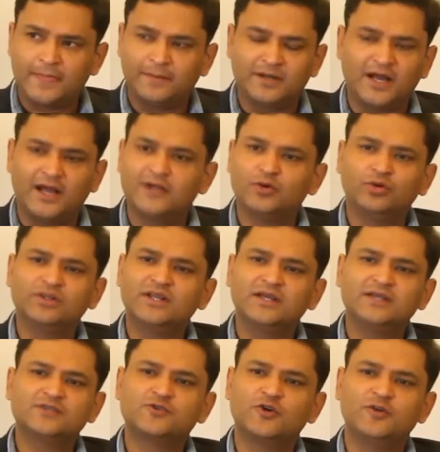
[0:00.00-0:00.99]
But I don't
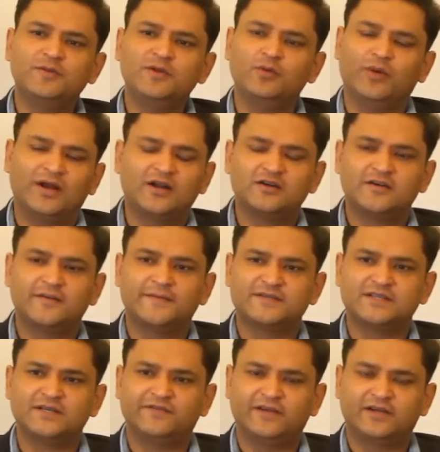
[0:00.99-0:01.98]
think it's going to be
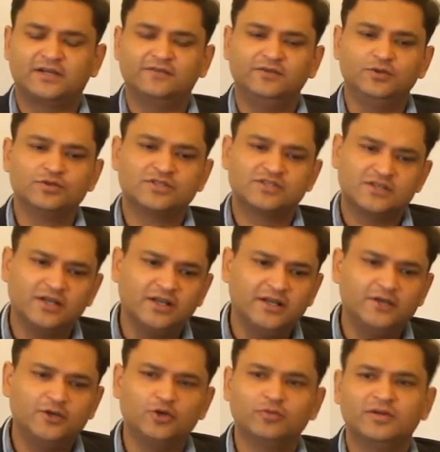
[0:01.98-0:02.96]
100% effective. You still
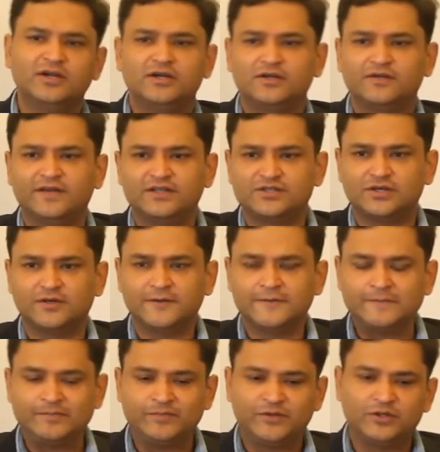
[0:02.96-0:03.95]
need human intervention.
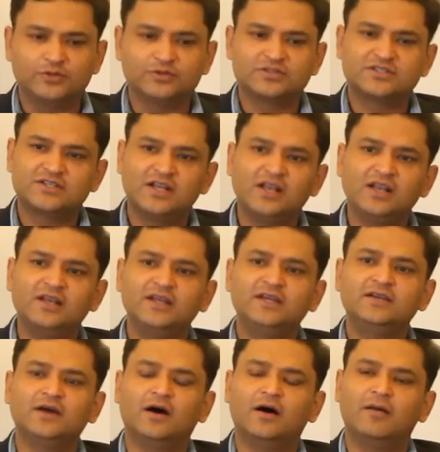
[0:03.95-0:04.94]
You still
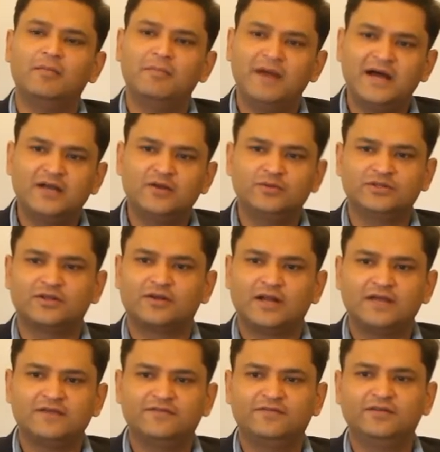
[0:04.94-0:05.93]
need a man with a
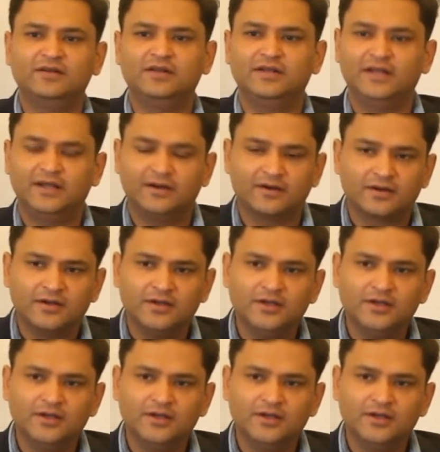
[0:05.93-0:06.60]
rifle there